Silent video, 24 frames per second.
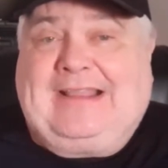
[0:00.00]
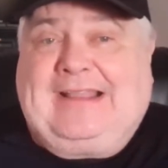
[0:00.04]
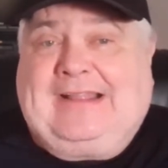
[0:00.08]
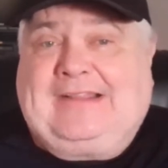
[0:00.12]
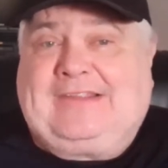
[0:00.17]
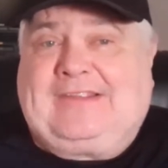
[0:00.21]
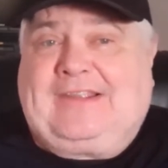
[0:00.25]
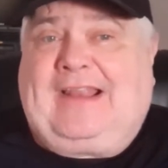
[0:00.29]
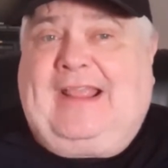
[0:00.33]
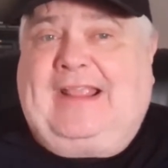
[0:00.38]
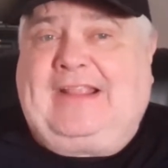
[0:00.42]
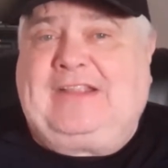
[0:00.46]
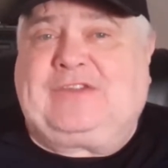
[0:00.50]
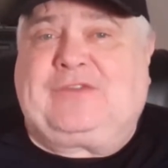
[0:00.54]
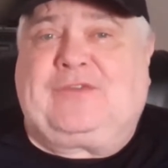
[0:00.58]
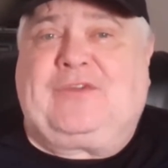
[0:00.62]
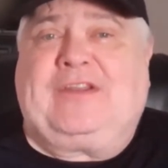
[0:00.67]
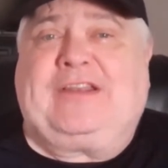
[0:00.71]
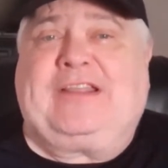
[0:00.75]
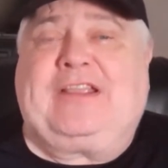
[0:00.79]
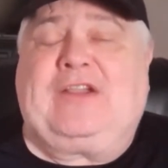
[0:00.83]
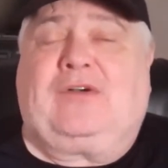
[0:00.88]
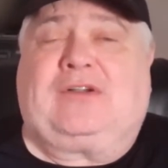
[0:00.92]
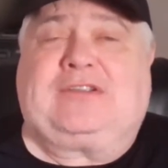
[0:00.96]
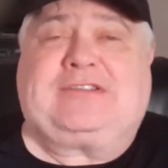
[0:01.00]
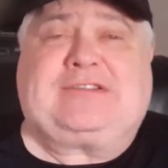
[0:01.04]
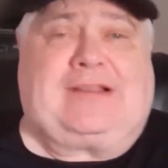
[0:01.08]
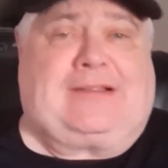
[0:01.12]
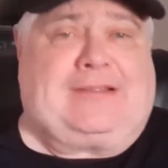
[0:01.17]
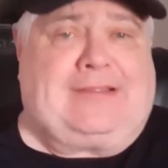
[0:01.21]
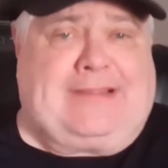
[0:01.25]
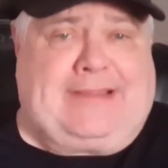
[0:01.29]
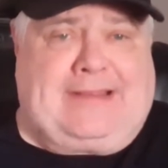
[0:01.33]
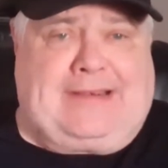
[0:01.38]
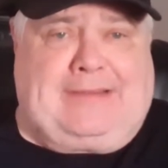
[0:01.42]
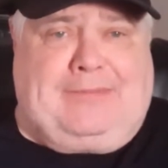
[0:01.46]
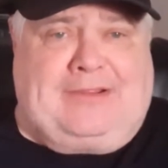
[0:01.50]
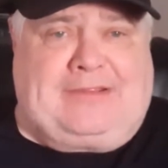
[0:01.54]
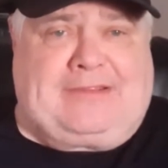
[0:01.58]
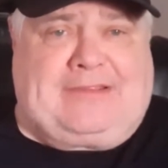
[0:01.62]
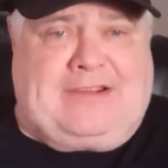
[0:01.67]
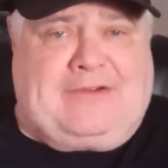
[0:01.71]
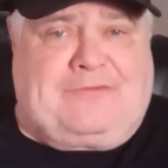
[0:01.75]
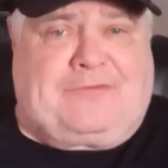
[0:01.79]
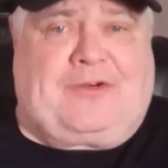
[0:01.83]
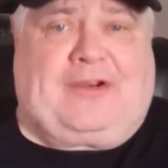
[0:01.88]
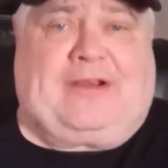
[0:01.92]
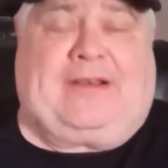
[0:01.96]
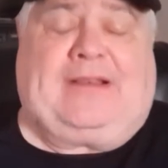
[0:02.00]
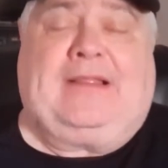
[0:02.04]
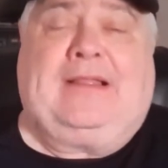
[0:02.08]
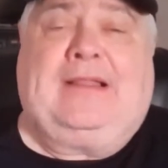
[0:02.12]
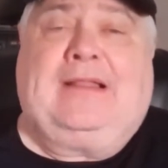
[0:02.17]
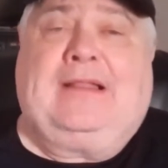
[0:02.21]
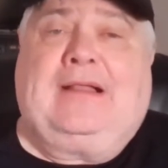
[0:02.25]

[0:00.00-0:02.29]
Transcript: Today's video is a little bit different.